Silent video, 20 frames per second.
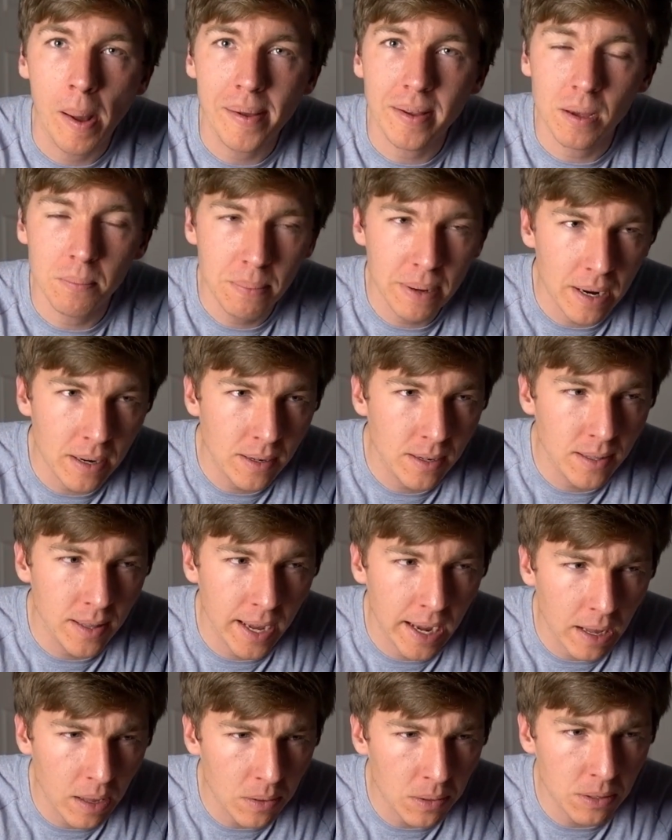Compared to the
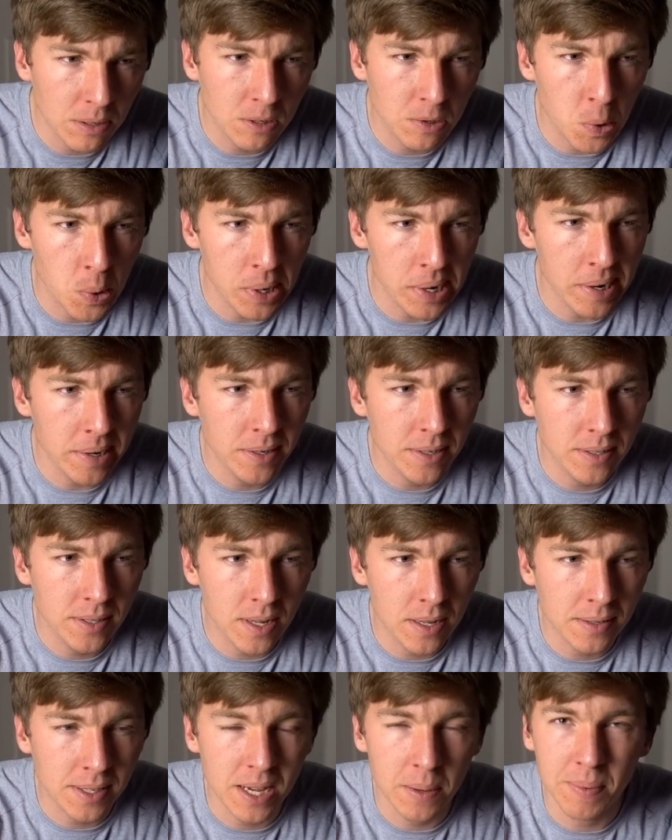Halo Destroyer, it just
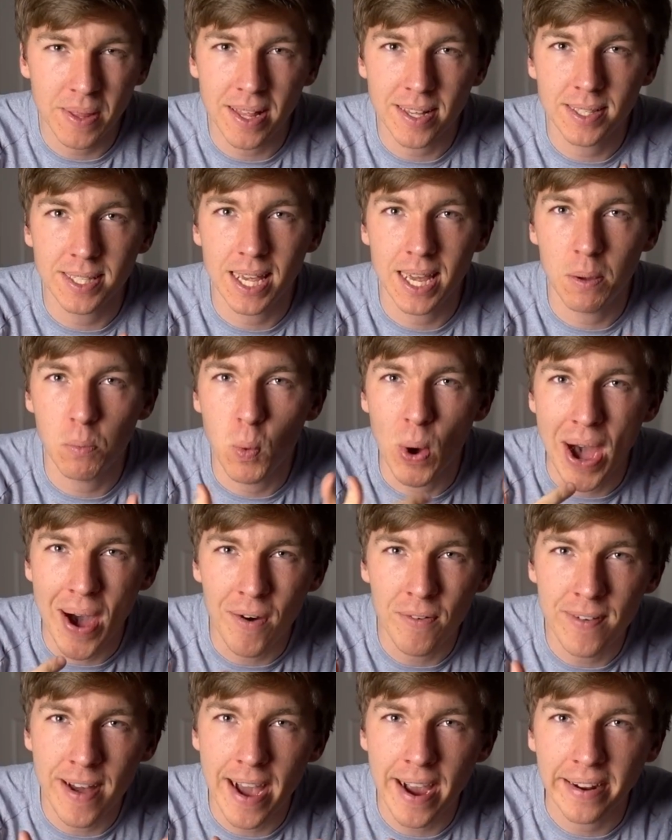doesn't give me that same
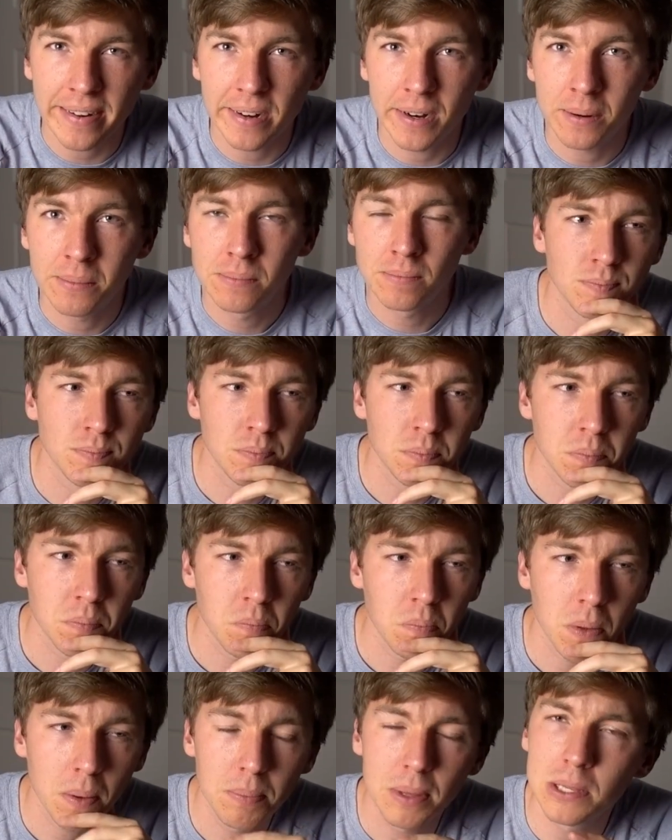wow factor.
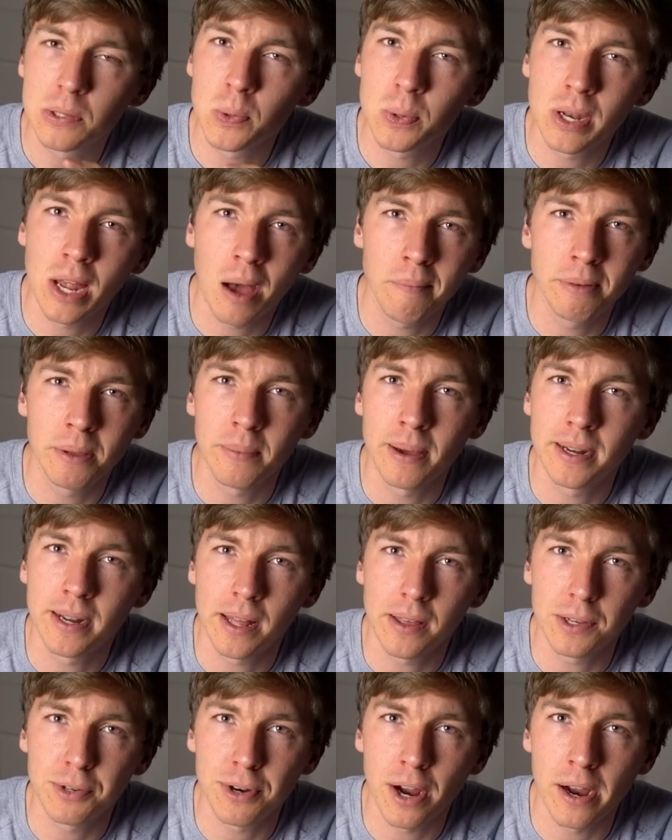This would not be my
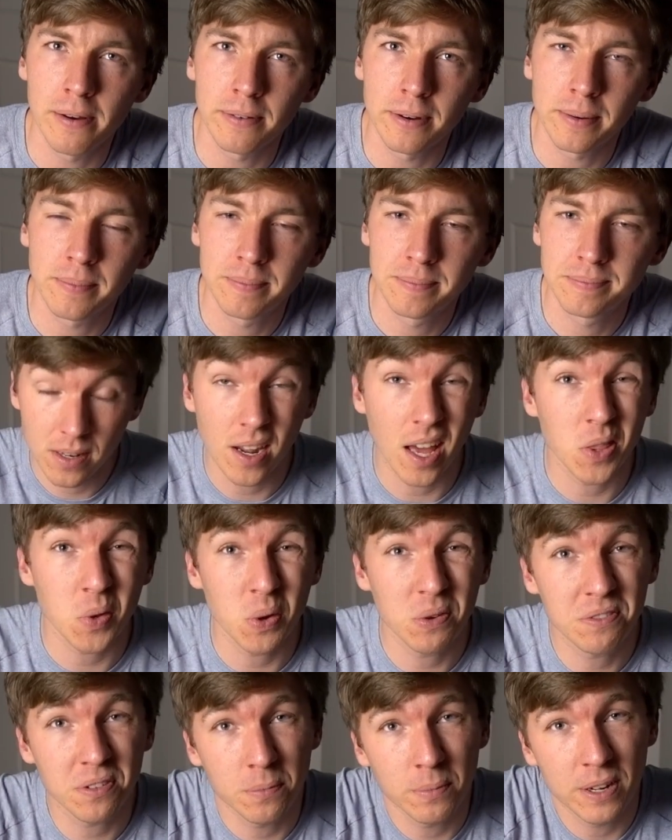daily driver. Not the
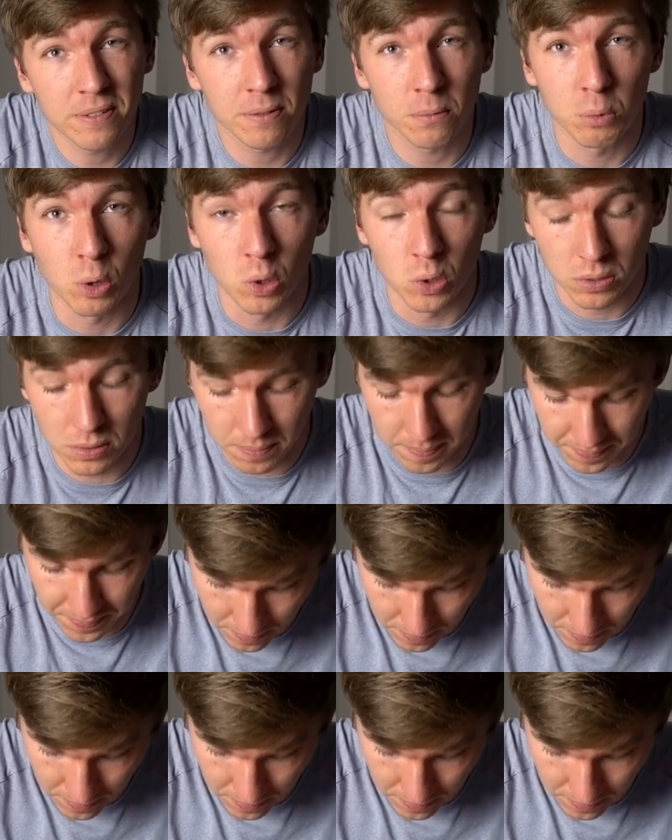one for me for bowls.